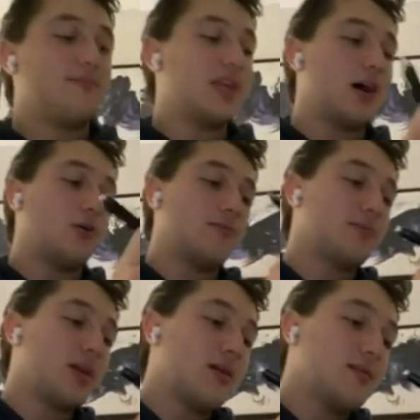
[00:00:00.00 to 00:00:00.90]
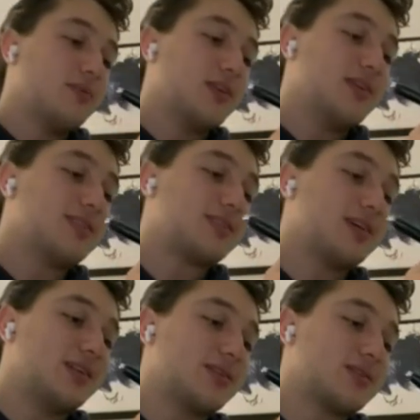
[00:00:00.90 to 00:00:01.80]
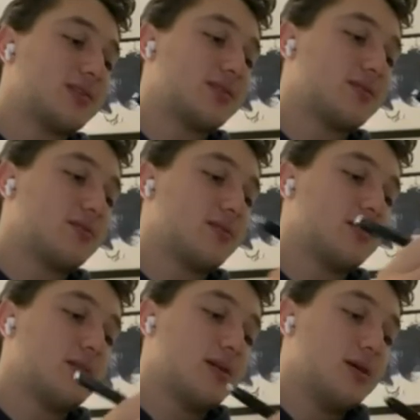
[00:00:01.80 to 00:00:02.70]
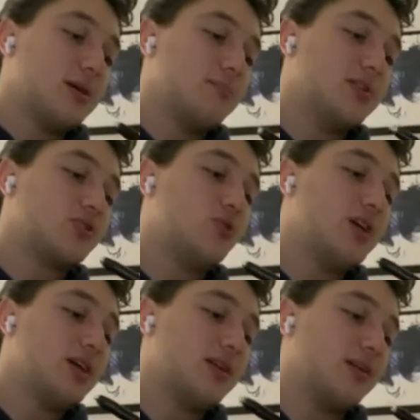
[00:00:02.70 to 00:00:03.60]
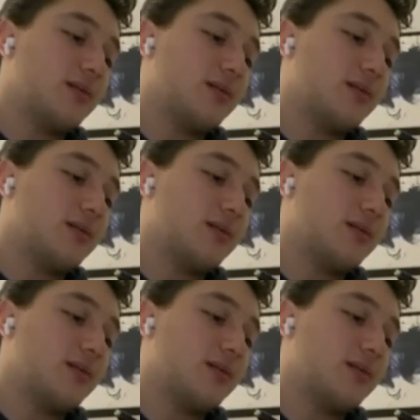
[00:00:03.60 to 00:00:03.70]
Now, the distance between